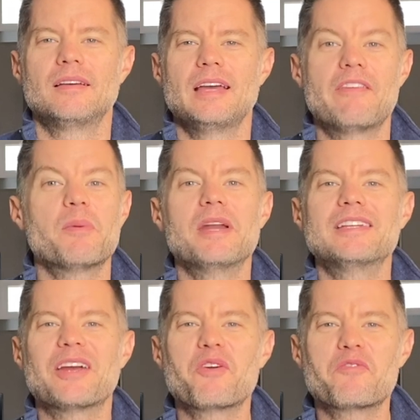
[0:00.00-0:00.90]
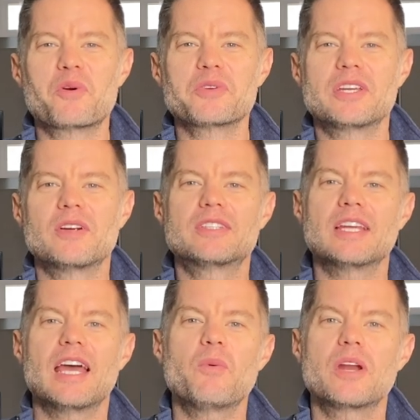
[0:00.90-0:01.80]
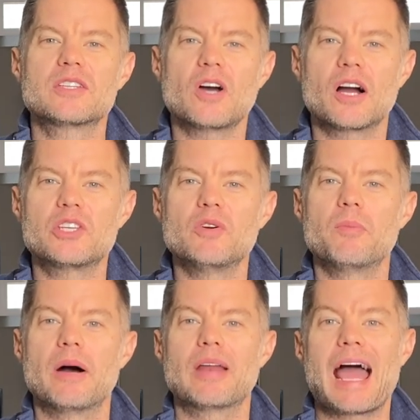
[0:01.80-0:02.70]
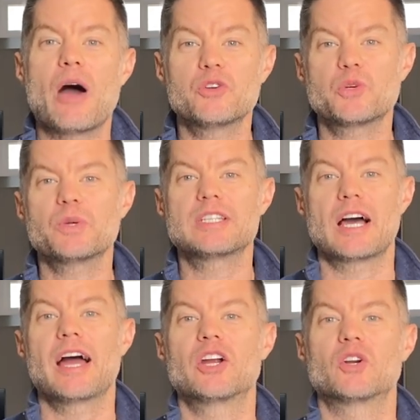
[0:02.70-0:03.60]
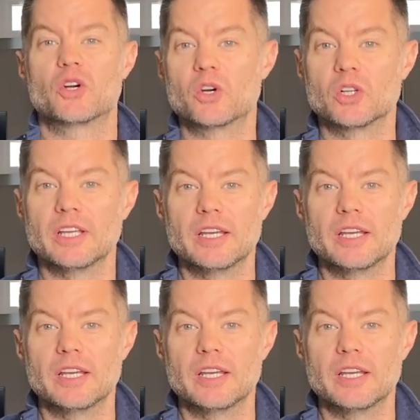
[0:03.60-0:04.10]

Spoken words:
Hey everybody, Darren Voros here. Today I want to talk to you about how to retire early.